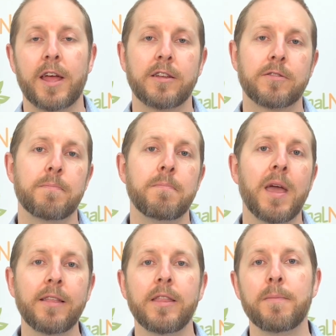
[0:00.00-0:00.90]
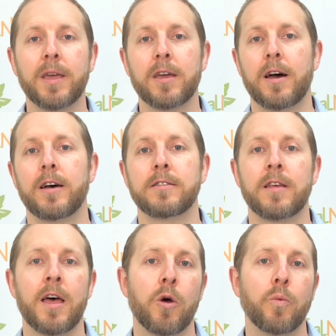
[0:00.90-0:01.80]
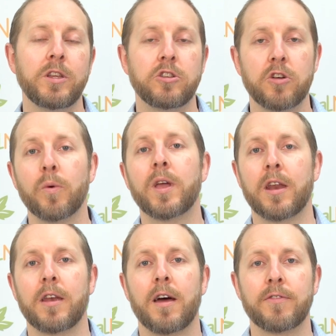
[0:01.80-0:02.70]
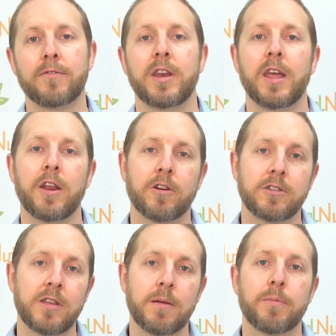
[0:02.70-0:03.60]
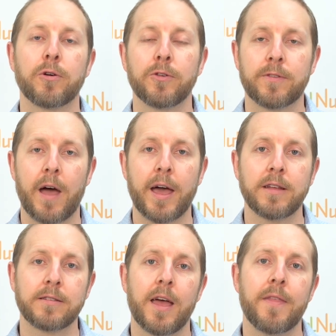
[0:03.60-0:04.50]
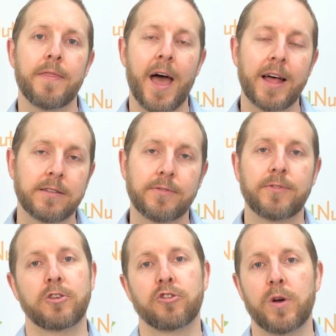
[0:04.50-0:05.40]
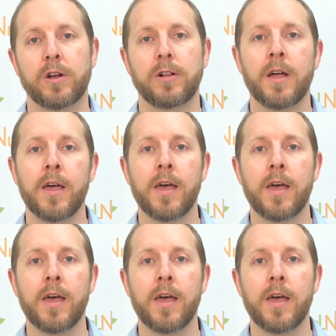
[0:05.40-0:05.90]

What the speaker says: and it's mainly because we don't get enough of it in our typical diets, and that's fish oil.